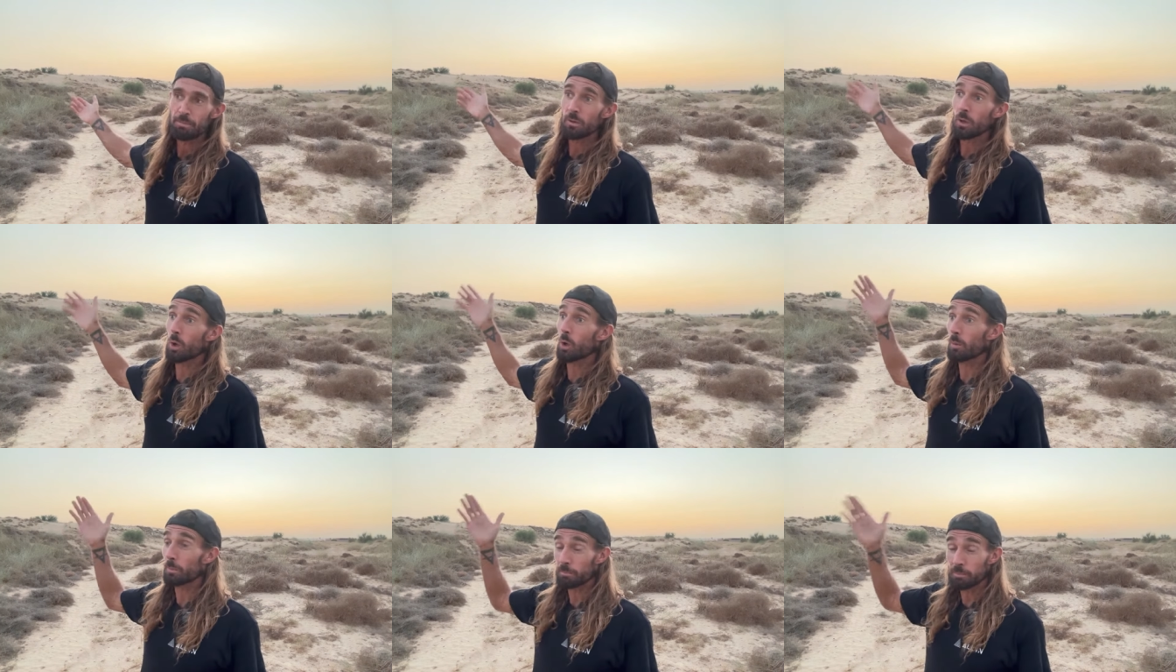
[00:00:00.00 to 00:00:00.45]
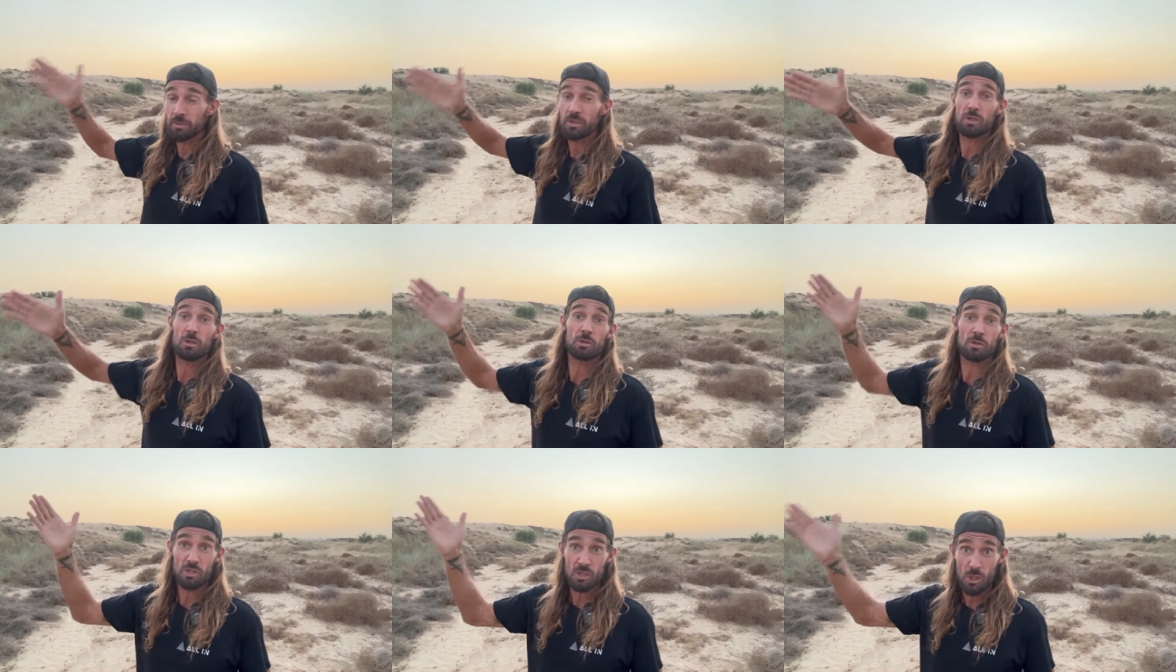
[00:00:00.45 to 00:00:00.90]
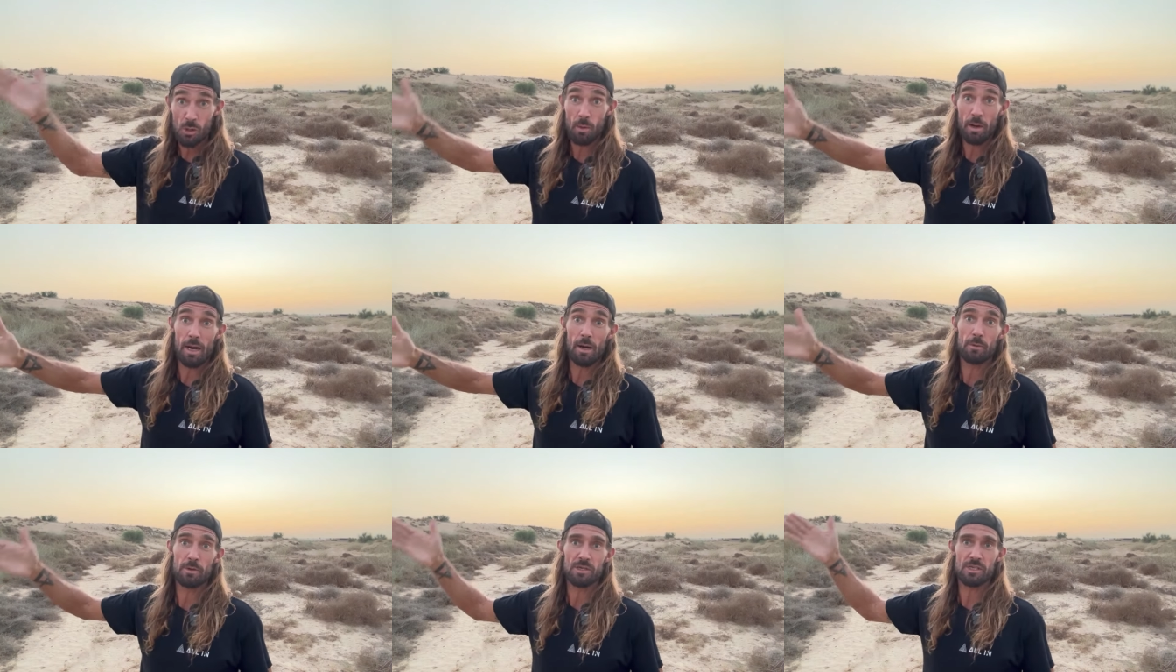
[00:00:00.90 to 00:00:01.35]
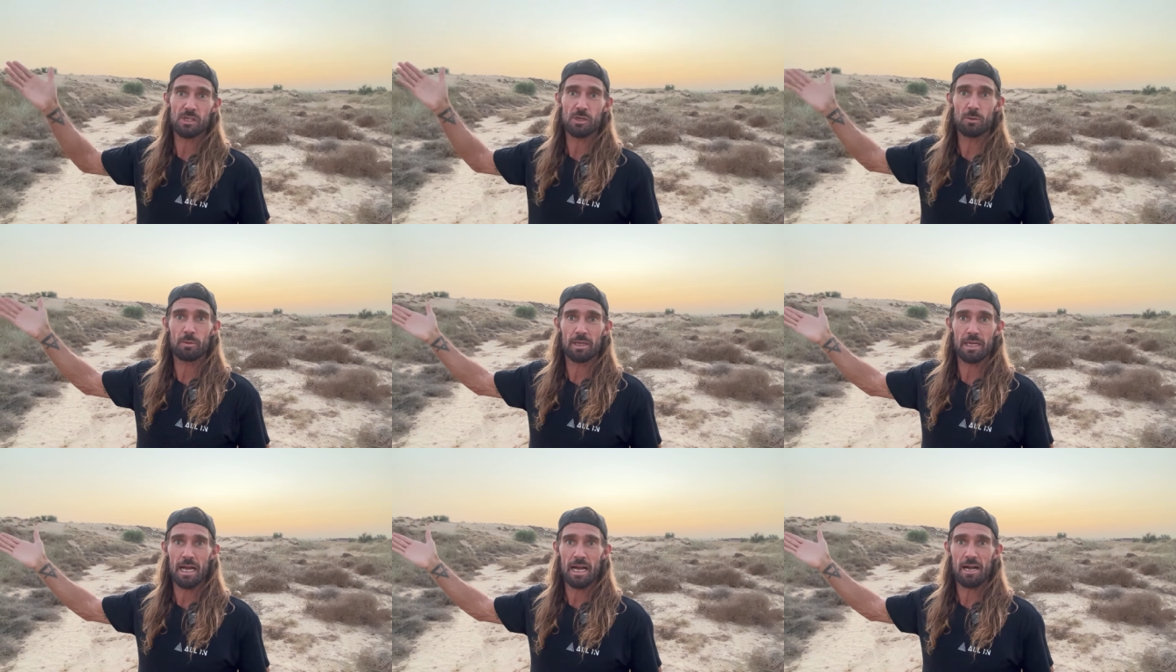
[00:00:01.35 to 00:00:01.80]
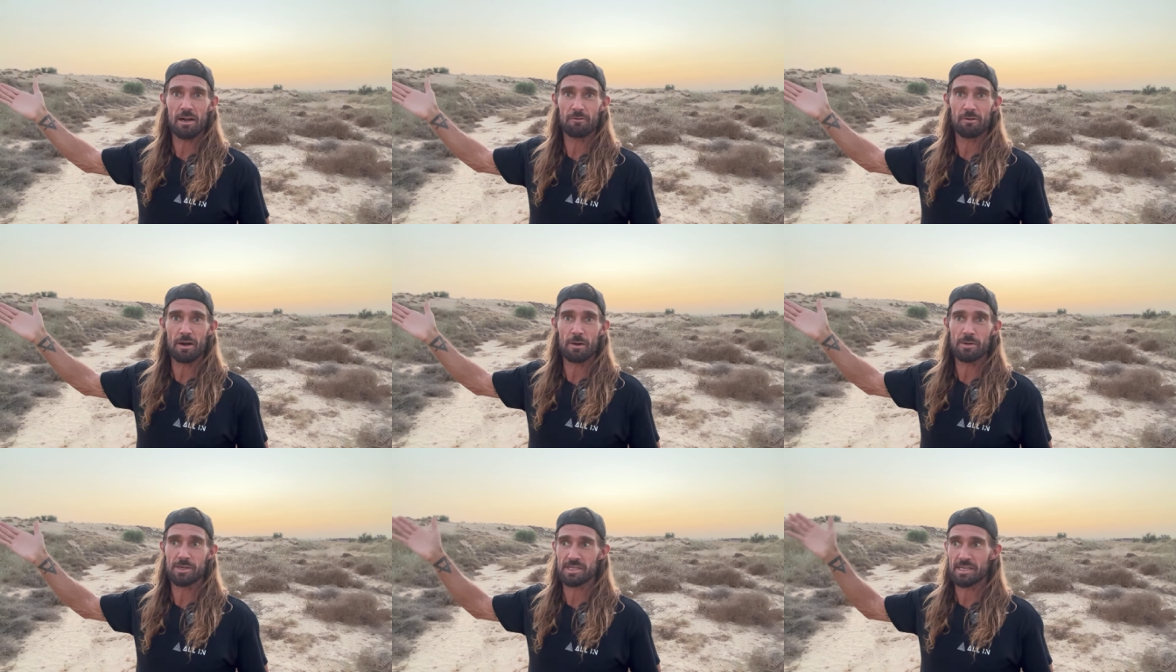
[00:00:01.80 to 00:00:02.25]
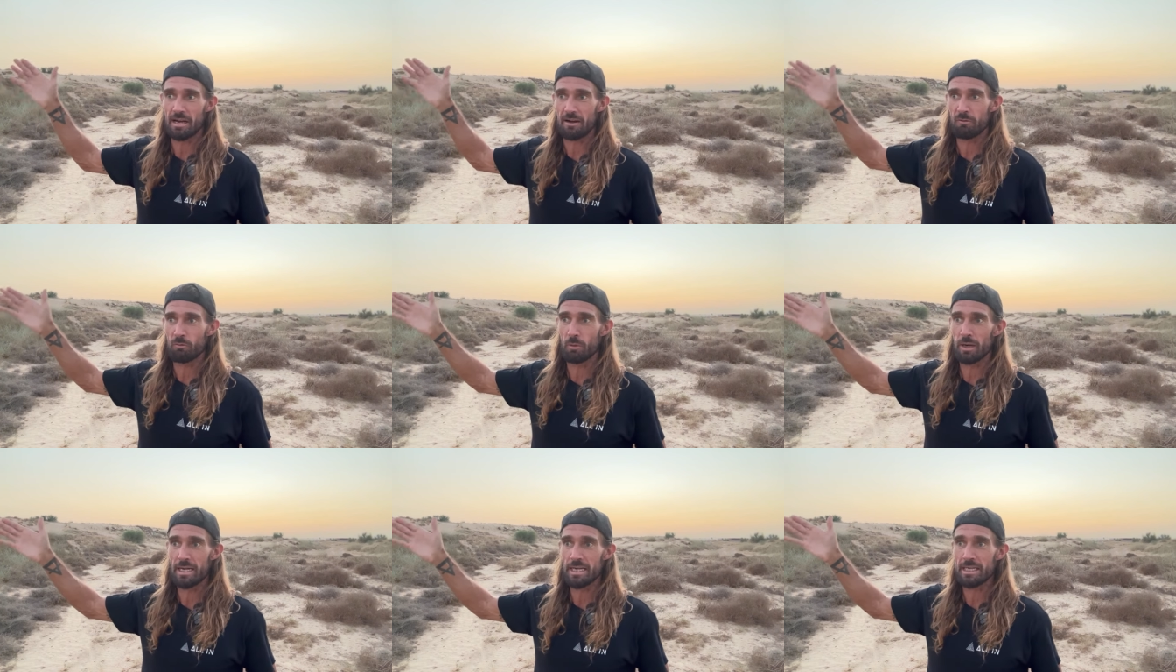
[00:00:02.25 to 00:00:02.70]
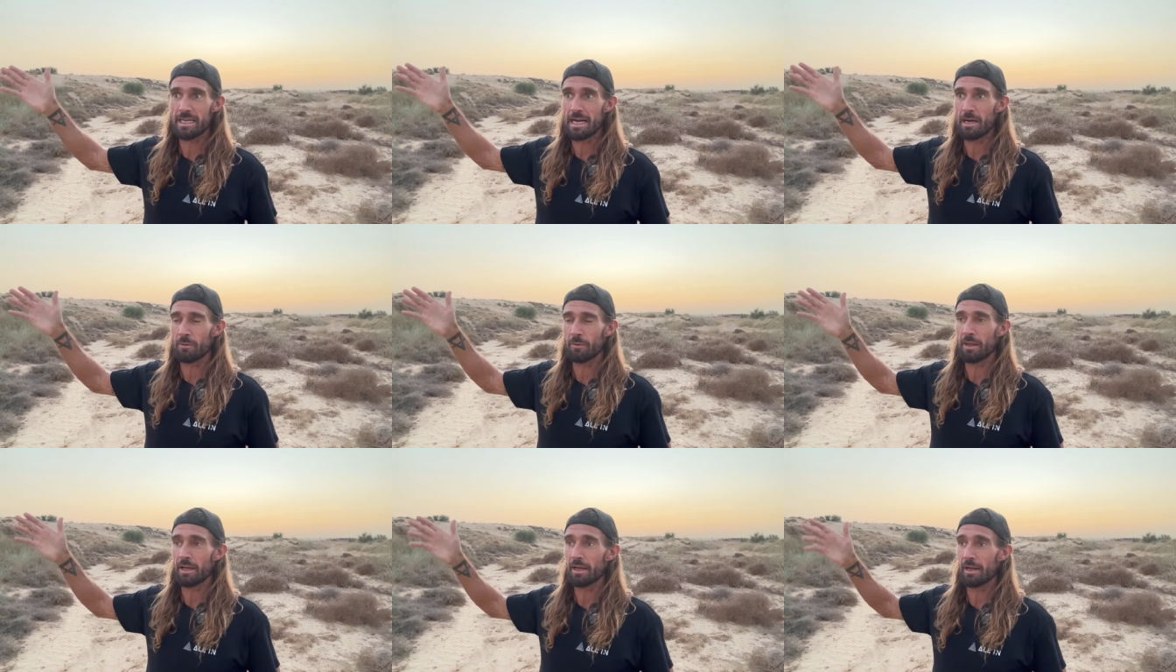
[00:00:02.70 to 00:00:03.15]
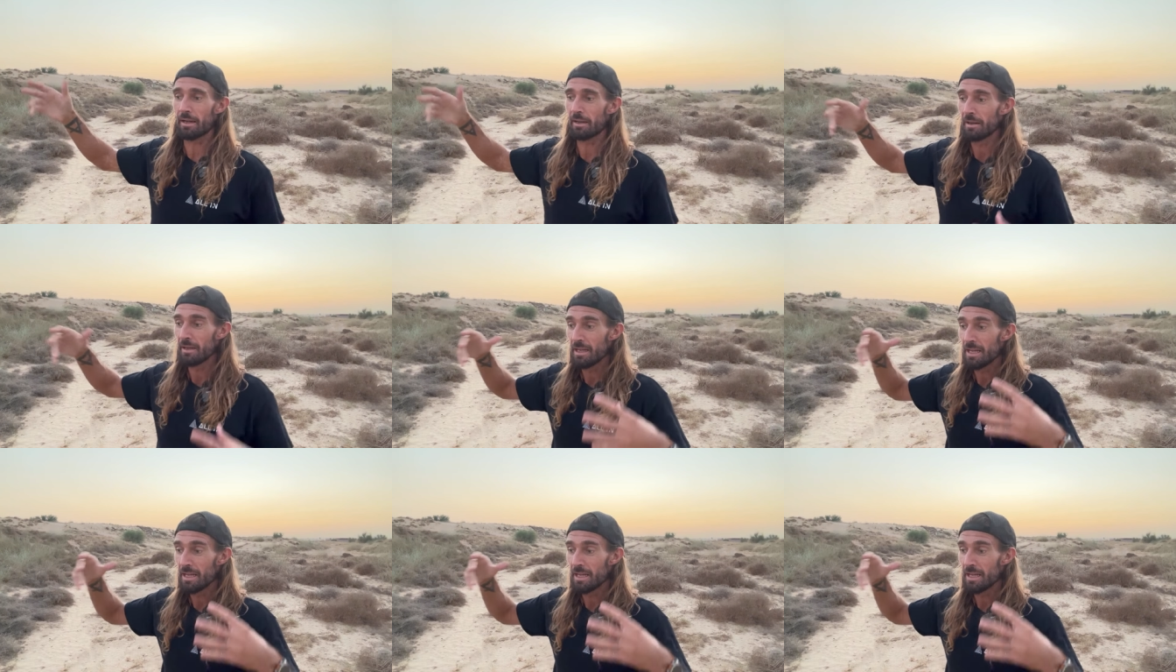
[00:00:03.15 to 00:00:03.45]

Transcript: up to two hours, two and a half hours that I've waited out there.